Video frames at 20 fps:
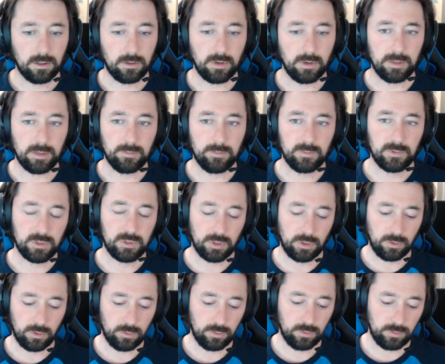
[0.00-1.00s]
right,
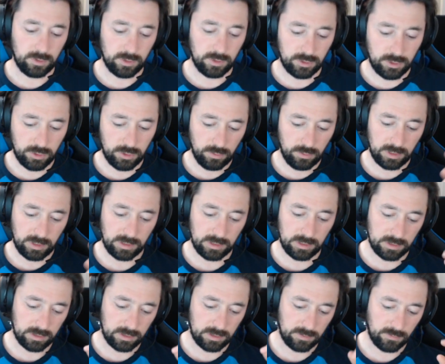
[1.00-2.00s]
so there's two
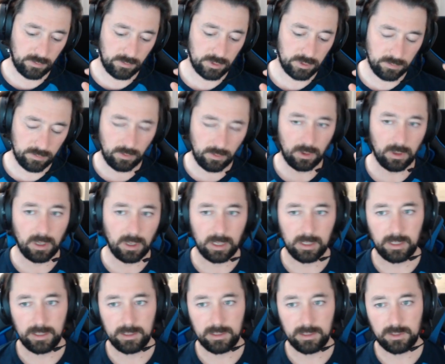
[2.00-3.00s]
things. First of all, I
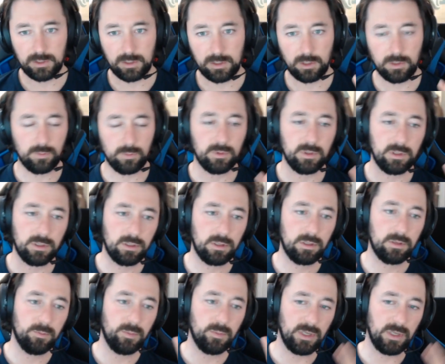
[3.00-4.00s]
like to start
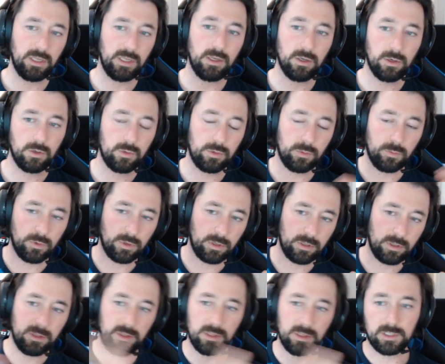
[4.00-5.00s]
with big ego and work
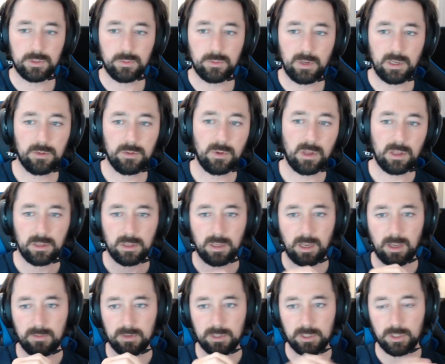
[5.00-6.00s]
this way rather than
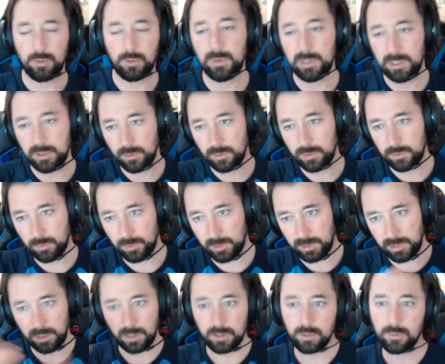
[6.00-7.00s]
having no ego and work
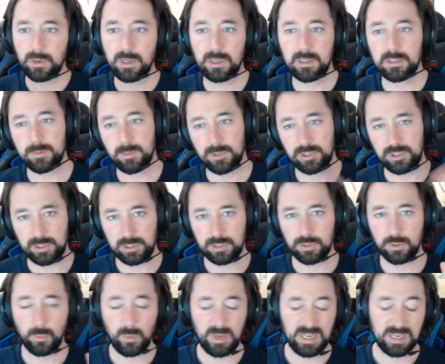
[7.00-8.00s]
the other way. It's much
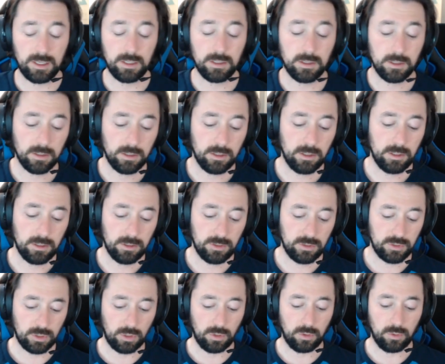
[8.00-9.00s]
easier to win.
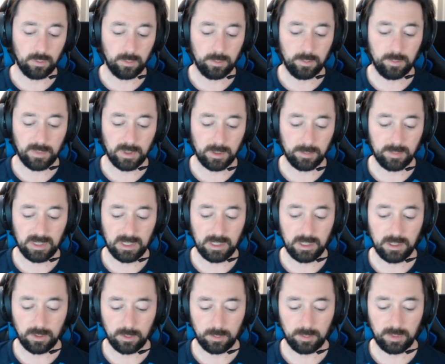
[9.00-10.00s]
So a big
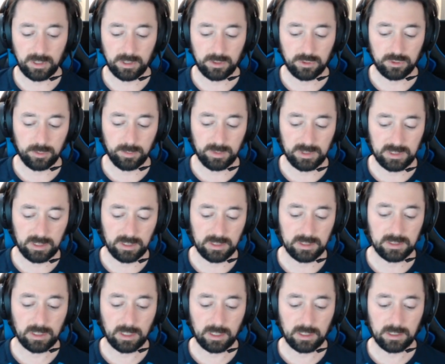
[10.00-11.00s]
ego player should be seen
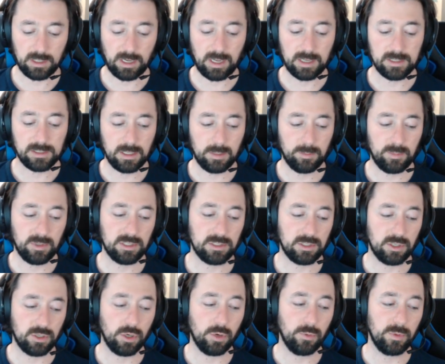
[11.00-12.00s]
as like an asset, because
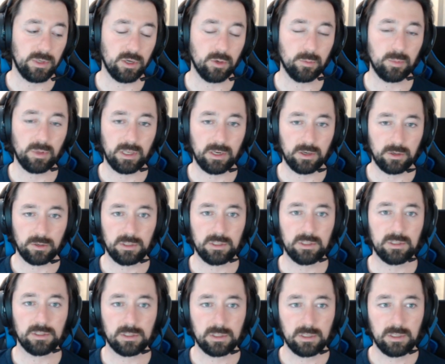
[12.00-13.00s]
a no ego player
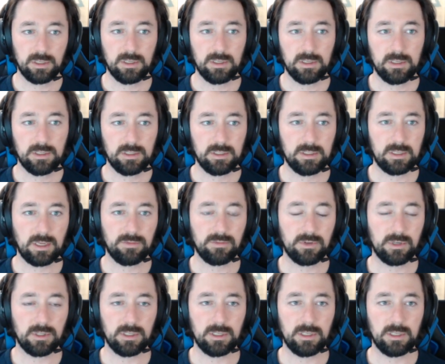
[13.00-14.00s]
is
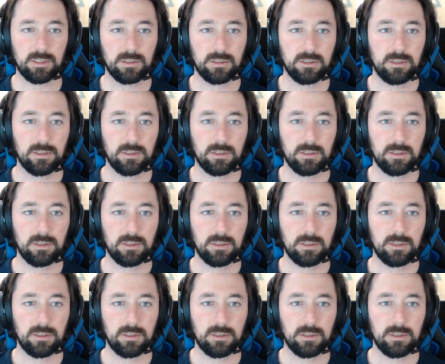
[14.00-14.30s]
definitely